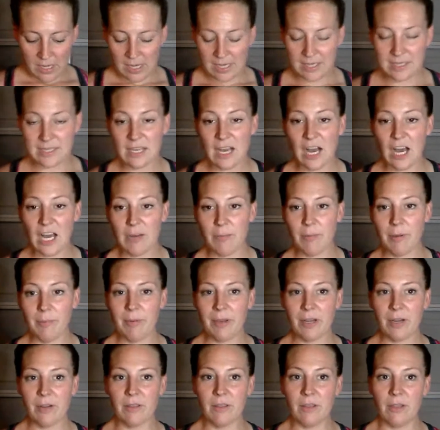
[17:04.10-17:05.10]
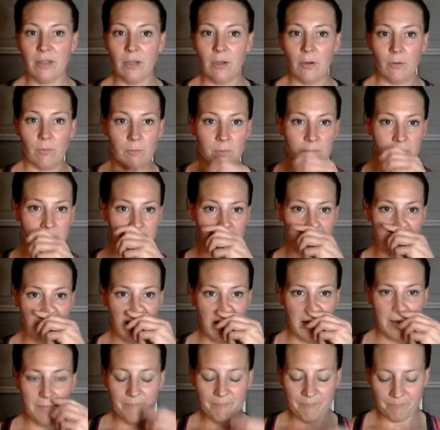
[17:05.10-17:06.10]
It's got to be bigger than you.
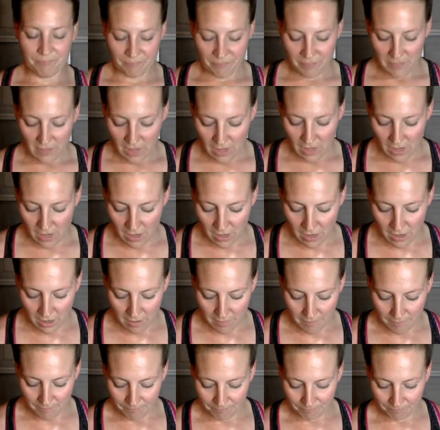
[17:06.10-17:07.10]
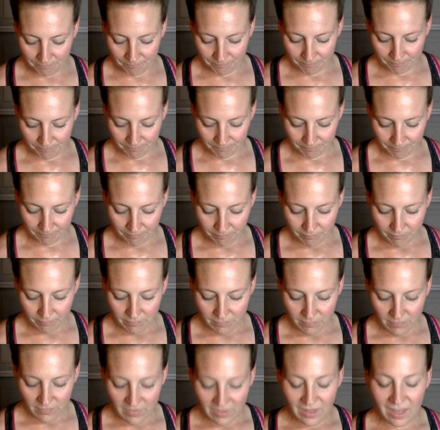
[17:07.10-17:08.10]
Okay. And
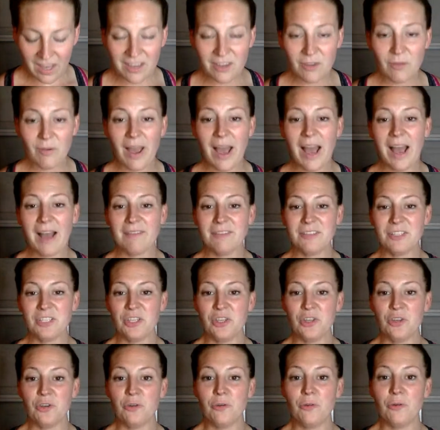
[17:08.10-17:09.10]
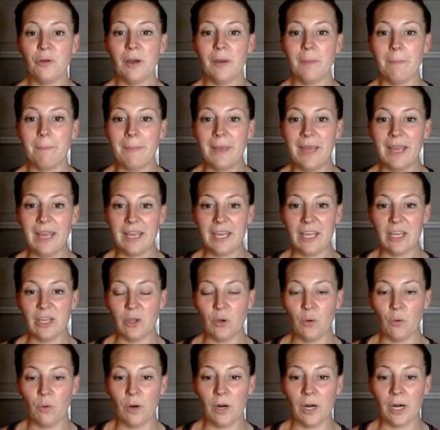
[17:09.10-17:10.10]
you have to make
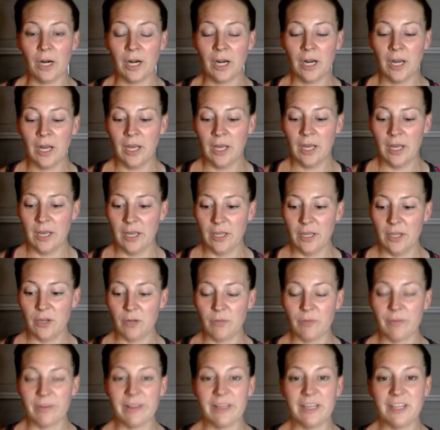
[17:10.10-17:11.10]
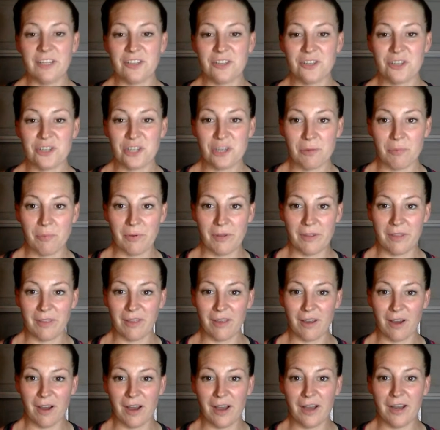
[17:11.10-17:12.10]
your relationship with
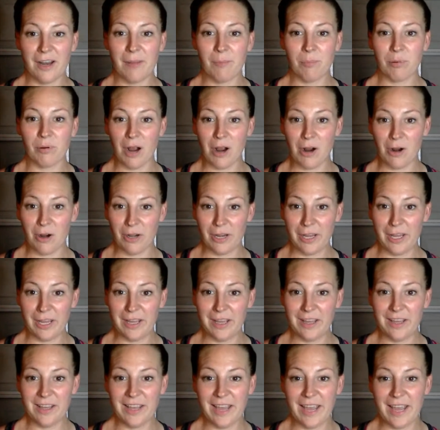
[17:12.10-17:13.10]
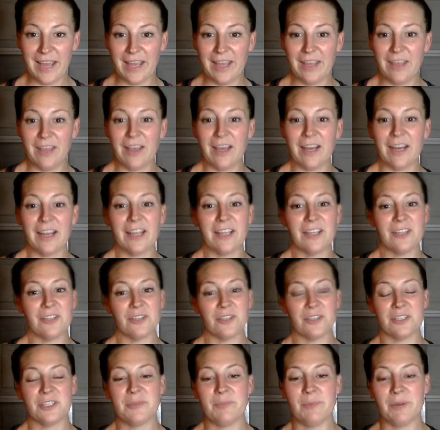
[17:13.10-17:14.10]
God a priority. Okay. You got to get
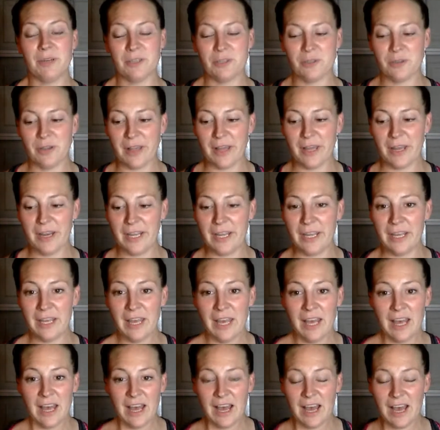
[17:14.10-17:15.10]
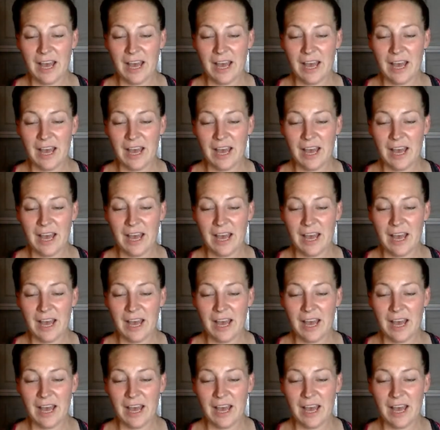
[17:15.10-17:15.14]
your spirituality,